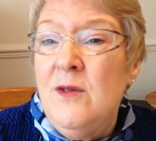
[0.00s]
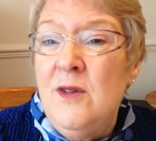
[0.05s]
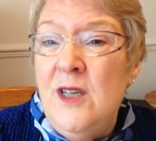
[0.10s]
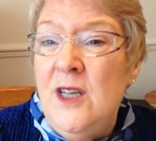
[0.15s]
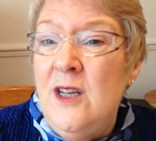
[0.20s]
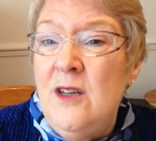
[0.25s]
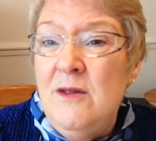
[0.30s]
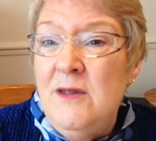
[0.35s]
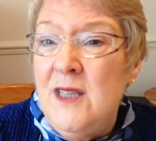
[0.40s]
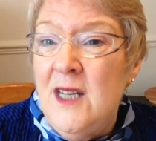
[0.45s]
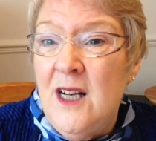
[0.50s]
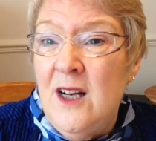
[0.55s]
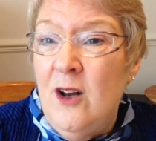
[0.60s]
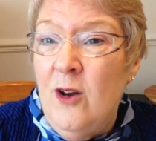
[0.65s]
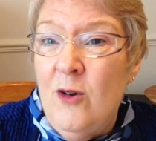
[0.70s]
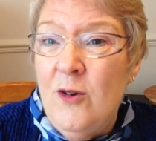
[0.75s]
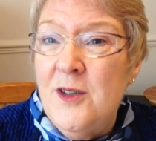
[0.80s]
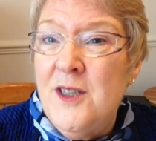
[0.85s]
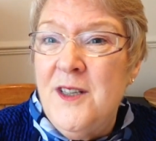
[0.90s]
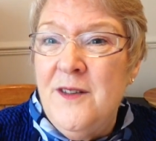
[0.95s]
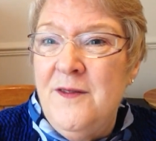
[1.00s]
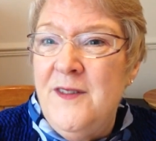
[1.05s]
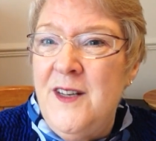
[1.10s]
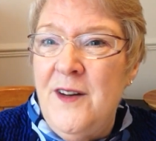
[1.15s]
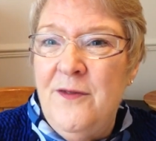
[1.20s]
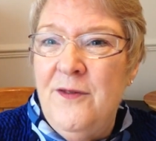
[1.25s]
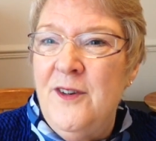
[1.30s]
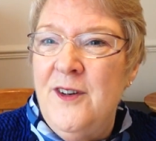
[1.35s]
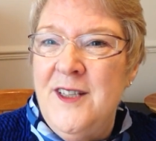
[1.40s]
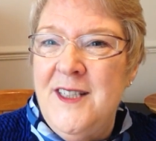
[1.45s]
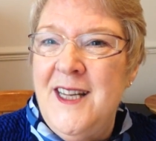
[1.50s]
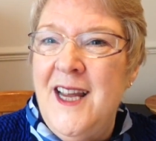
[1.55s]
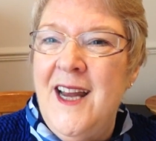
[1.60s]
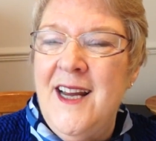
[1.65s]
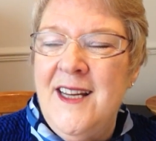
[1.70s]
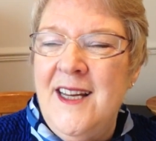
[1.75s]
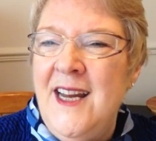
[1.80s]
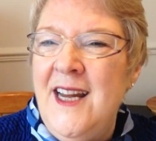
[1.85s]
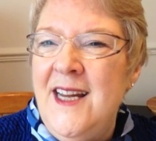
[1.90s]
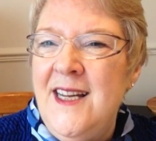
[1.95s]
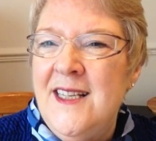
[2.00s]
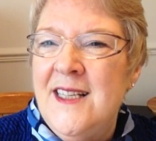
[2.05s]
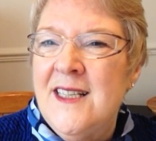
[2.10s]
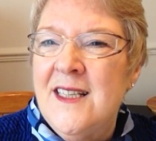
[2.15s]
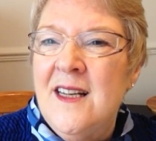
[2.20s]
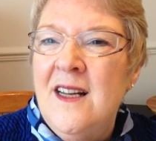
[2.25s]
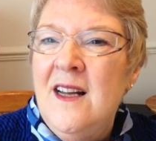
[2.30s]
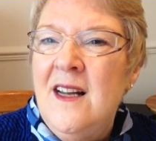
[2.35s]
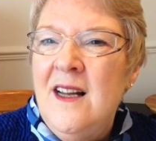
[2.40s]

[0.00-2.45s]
using lots of different techniques